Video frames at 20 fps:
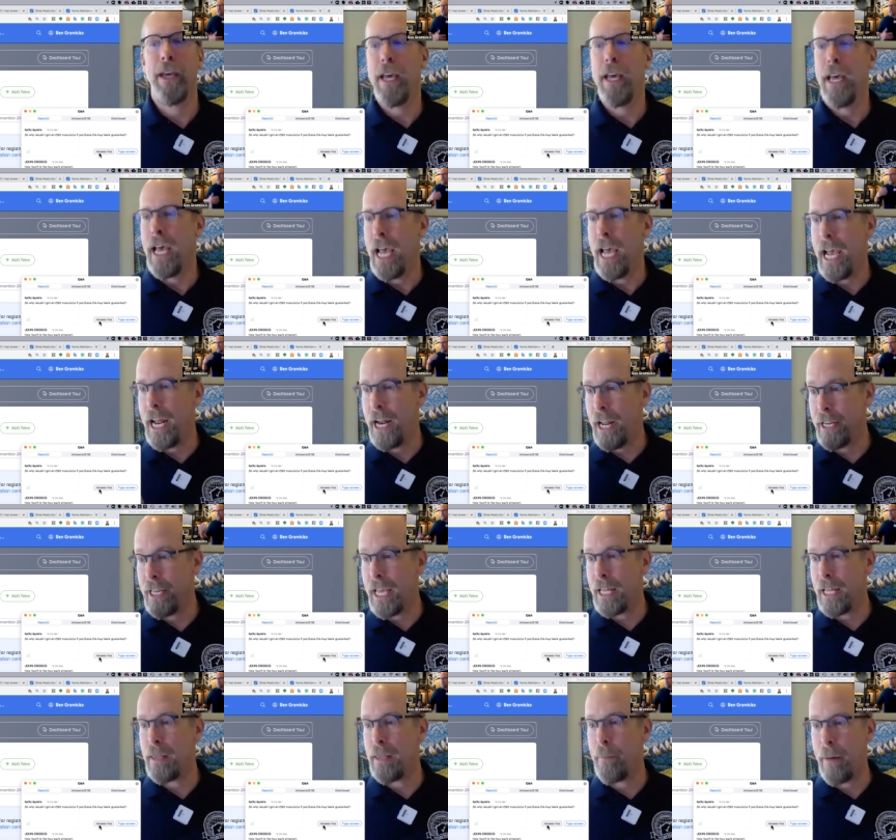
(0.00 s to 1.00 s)
And I'd
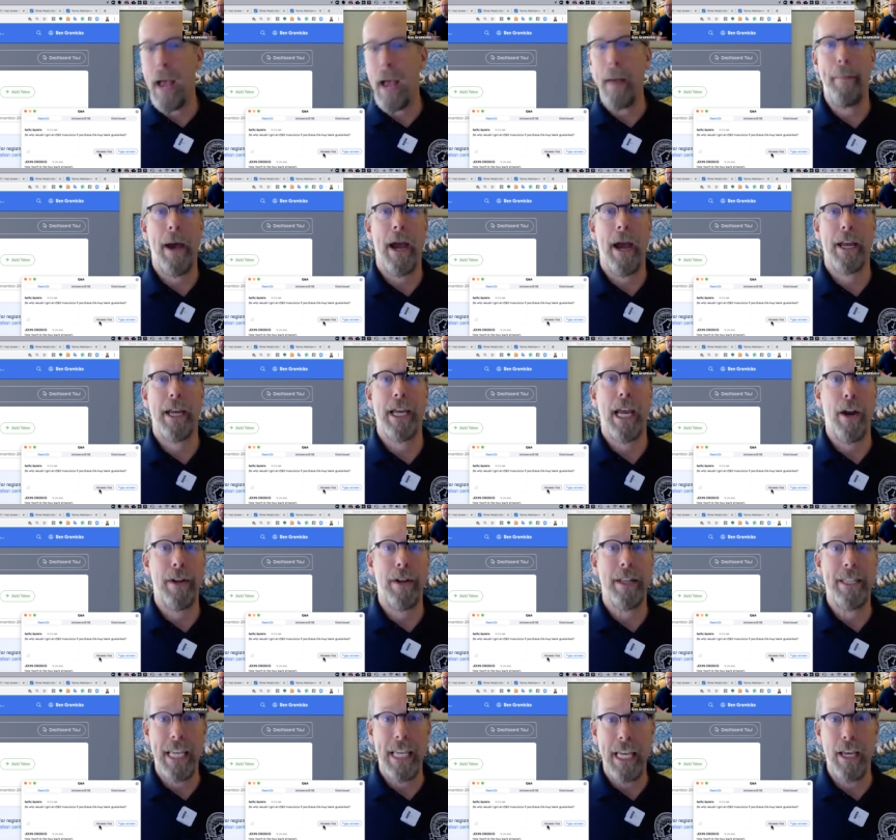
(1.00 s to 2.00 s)
get the buyback
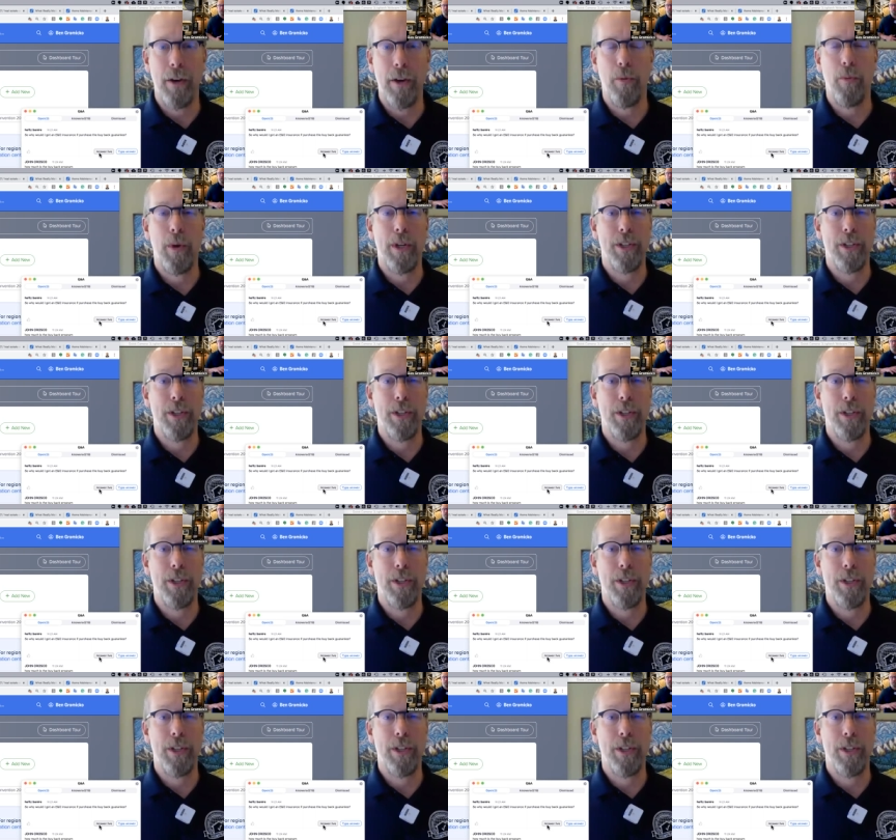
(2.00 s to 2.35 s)
guarantee, which